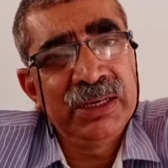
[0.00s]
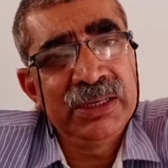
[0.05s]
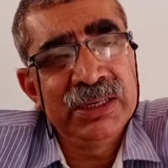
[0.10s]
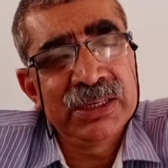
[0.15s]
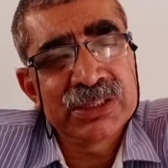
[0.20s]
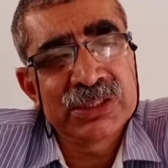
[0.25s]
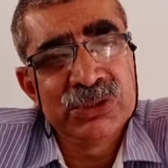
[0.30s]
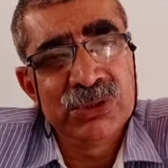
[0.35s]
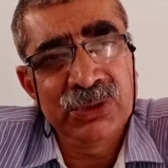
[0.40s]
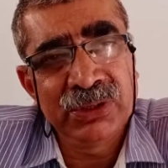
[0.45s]

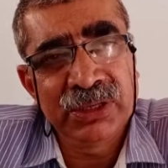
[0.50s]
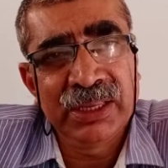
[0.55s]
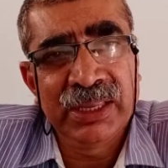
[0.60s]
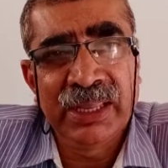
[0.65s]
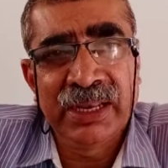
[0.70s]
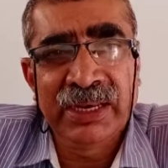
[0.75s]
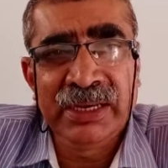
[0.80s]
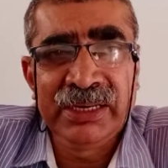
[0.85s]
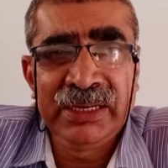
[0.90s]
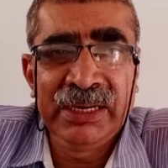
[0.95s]
is not
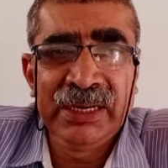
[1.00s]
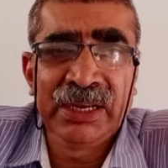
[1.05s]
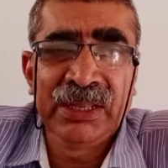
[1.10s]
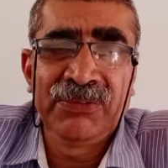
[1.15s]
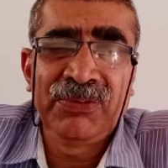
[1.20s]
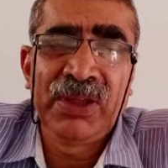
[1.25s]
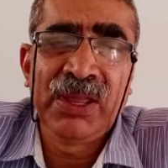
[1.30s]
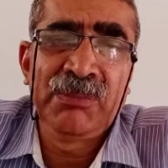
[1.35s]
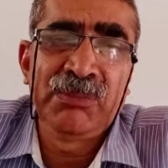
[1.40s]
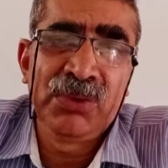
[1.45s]
guaranteed,
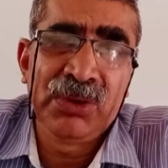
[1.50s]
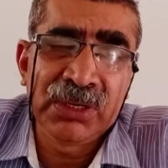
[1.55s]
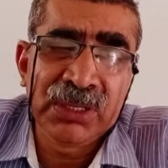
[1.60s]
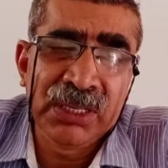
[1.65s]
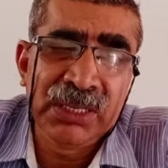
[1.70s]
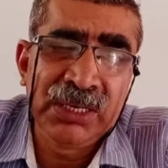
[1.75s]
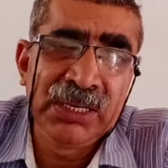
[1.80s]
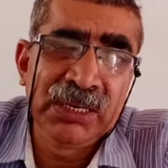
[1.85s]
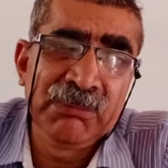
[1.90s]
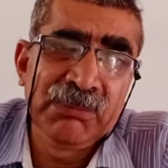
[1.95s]
if I am not
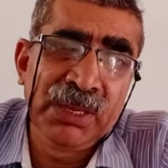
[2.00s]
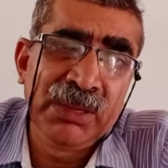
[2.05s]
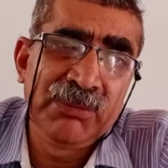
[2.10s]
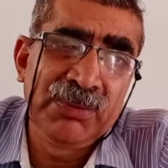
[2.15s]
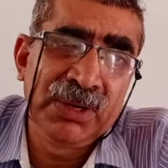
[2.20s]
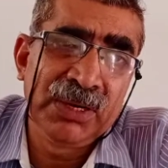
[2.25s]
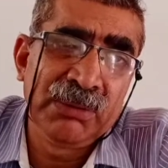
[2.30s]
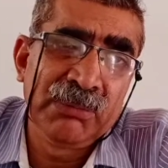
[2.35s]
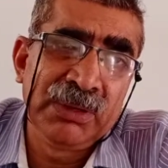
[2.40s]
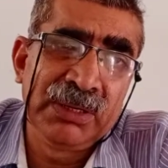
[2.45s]
getting my
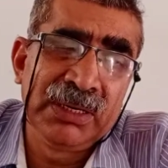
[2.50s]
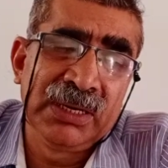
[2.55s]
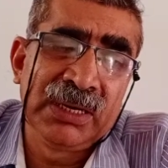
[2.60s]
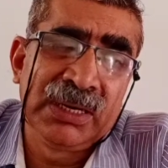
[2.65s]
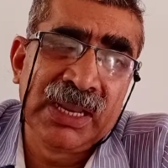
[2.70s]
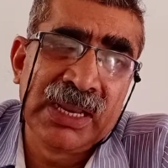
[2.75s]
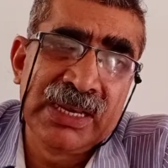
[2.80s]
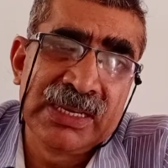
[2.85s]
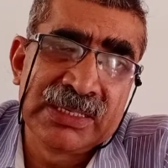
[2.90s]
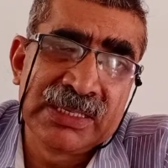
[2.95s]
fundamental
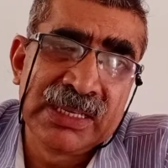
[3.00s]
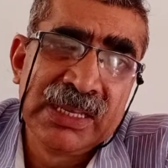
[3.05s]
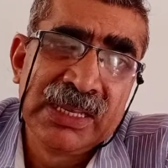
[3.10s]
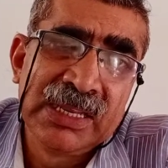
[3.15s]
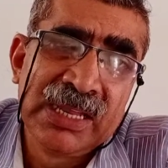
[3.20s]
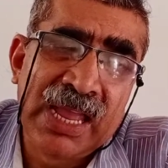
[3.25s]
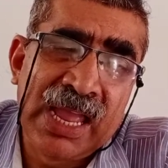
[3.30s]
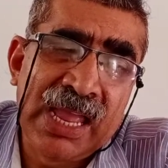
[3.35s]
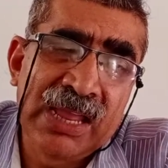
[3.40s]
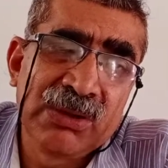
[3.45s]
rights,
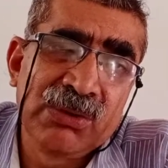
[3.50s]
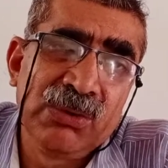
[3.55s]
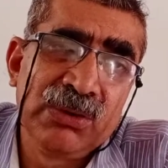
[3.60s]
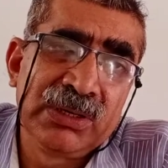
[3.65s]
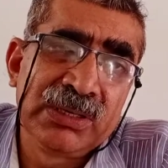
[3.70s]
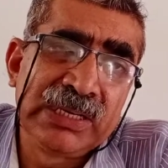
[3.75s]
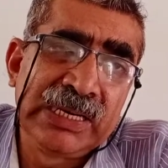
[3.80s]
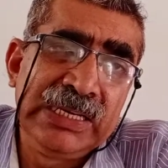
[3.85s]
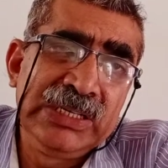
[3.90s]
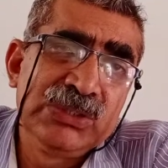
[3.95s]
I have
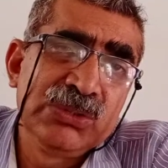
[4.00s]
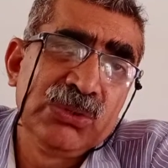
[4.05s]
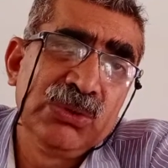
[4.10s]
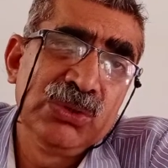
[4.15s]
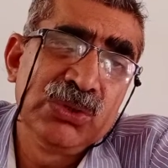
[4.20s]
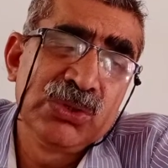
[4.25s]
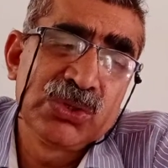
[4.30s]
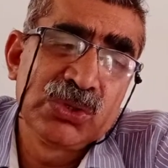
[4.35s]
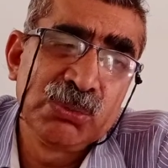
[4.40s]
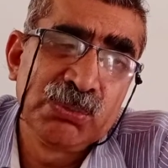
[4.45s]
got right to go
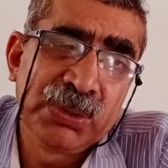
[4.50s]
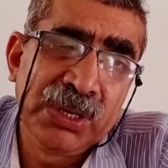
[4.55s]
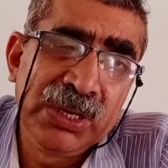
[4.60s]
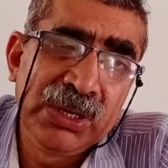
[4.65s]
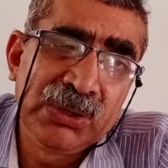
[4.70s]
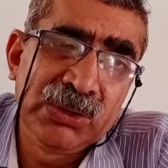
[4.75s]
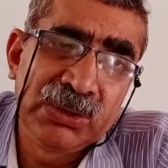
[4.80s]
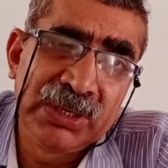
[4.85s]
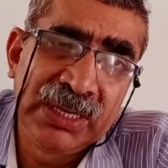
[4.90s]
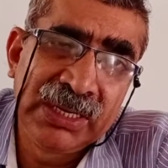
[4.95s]
to
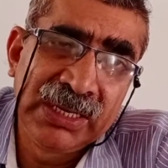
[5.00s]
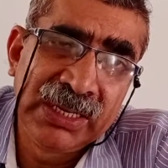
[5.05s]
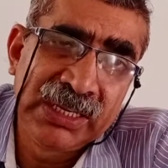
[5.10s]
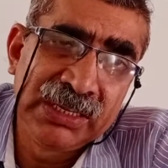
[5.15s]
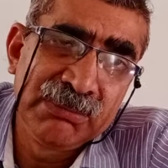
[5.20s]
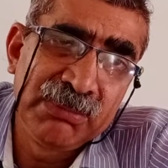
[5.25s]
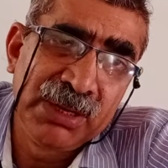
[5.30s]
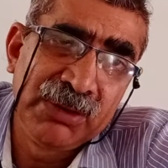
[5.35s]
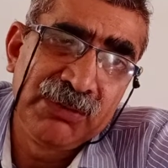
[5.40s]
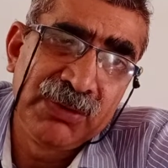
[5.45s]
Supreme Court and
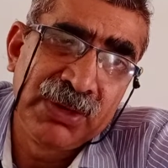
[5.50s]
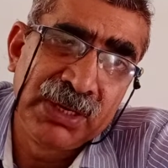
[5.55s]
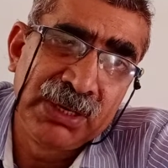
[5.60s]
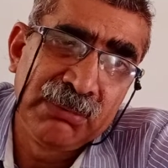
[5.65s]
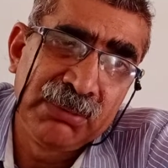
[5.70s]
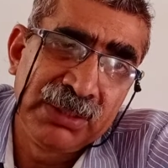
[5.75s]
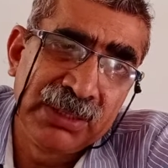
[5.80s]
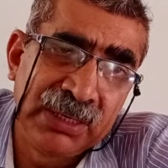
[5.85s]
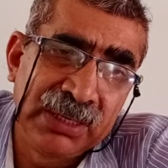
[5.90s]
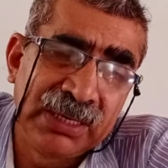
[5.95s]
get my
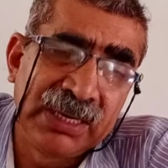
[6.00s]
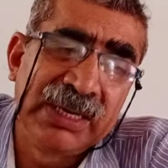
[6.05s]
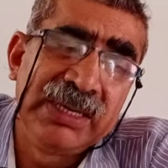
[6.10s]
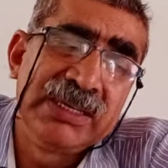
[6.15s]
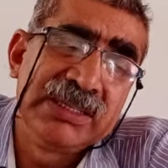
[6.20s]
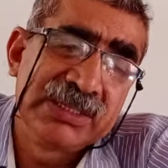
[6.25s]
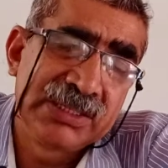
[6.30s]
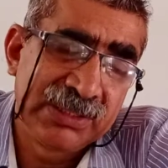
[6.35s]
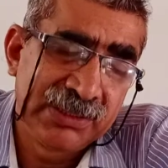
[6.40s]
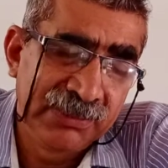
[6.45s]
fundamental
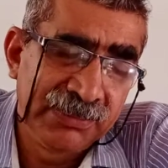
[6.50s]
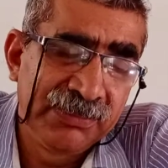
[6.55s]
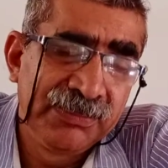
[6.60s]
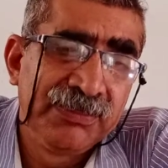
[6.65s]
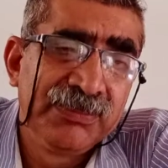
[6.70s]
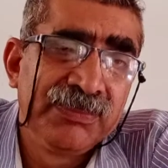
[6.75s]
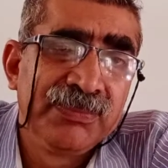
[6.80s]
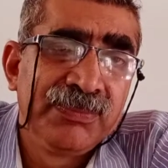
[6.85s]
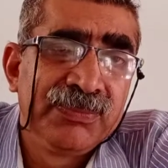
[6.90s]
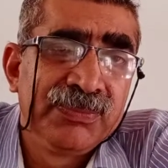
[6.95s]
rights.
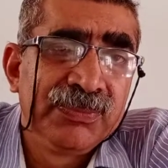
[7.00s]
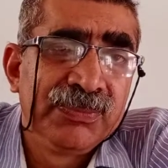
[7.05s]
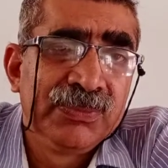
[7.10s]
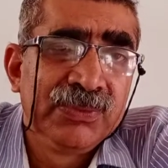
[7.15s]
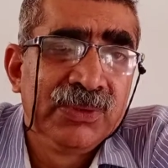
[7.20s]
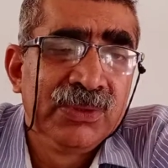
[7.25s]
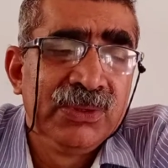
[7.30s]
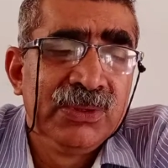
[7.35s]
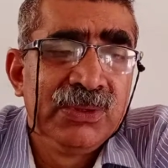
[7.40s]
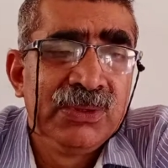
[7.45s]

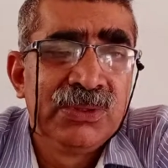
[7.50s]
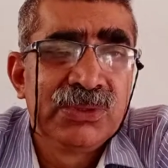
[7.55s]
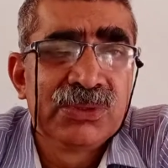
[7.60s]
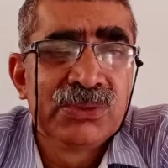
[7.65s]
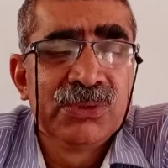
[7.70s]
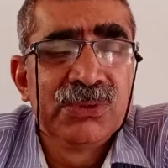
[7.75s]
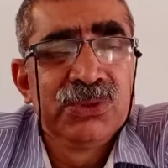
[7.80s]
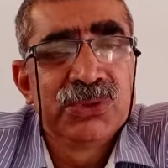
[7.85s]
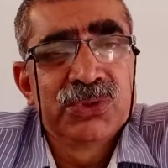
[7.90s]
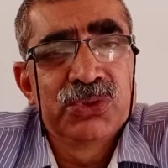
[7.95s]

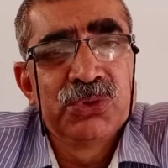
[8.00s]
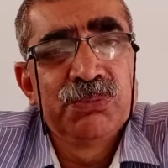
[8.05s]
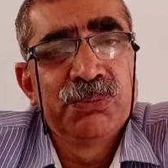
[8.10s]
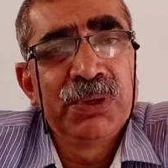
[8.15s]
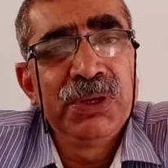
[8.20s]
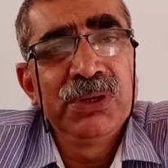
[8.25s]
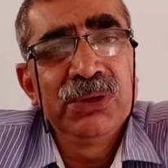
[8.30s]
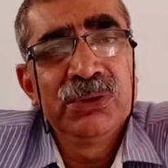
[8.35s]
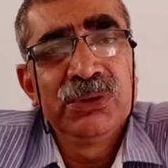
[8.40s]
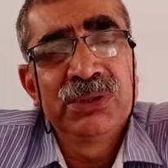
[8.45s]
So
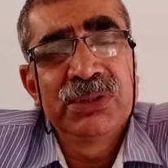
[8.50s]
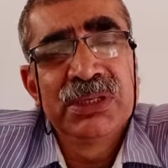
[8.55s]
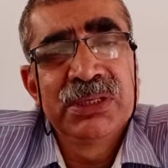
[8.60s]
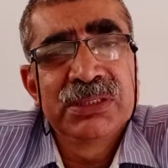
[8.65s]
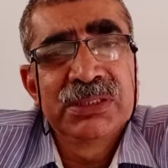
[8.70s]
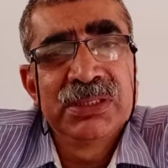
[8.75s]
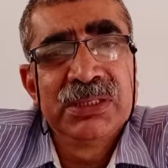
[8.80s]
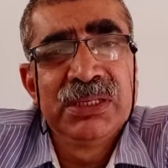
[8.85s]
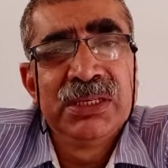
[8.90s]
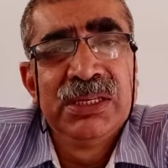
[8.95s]
Supreme Court
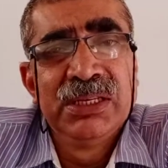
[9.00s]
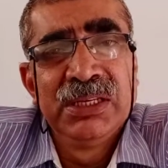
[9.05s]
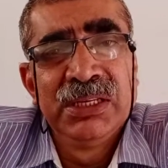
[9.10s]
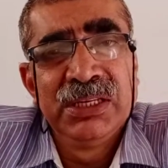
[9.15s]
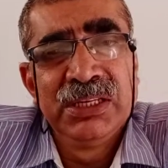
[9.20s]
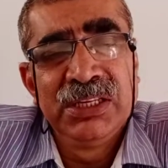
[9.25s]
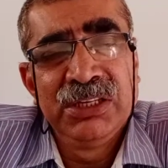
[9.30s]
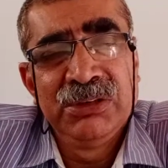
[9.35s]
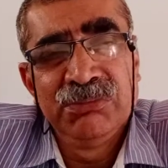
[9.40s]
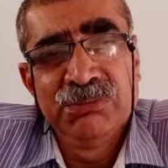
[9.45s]
is the
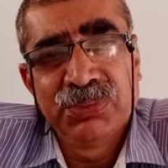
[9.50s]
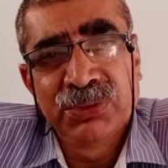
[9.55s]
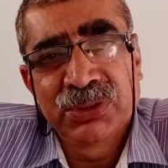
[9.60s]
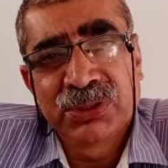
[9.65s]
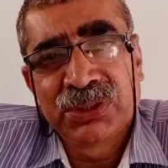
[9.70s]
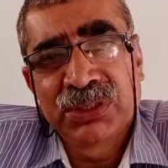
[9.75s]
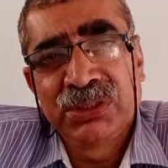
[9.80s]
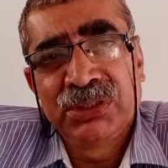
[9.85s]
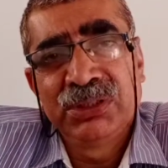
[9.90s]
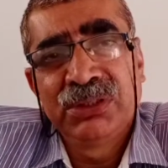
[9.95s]

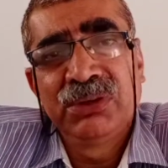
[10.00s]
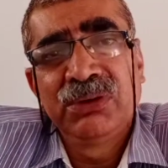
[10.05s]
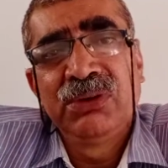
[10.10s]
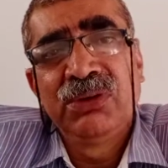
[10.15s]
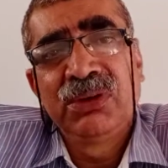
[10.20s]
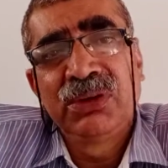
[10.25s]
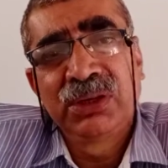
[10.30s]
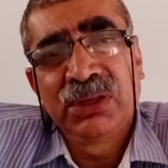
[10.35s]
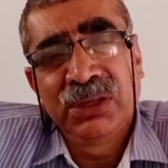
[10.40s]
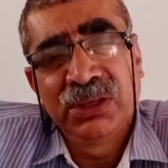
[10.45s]
important
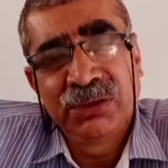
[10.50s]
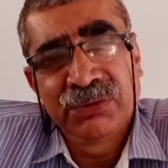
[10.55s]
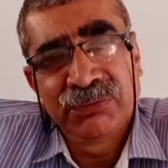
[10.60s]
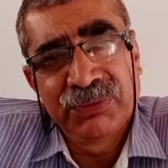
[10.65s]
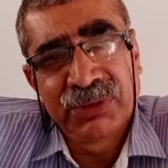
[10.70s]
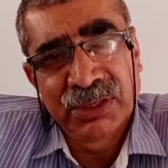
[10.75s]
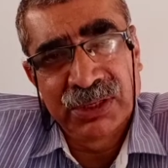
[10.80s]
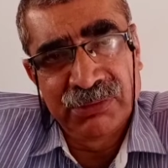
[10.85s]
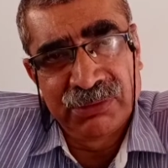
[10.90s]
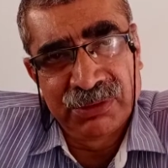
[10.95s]
organ of
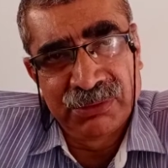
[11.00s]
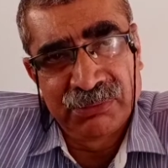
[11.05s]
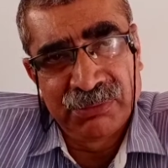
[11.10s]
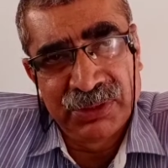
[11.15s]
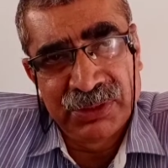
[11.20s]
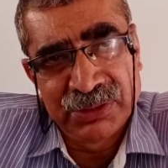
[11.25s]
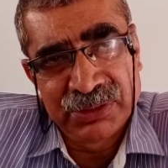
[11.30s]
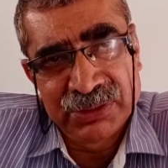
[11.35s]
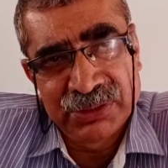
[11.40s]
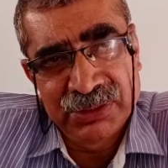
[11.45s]
the
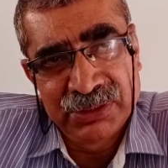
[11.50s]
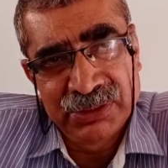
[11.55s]
government,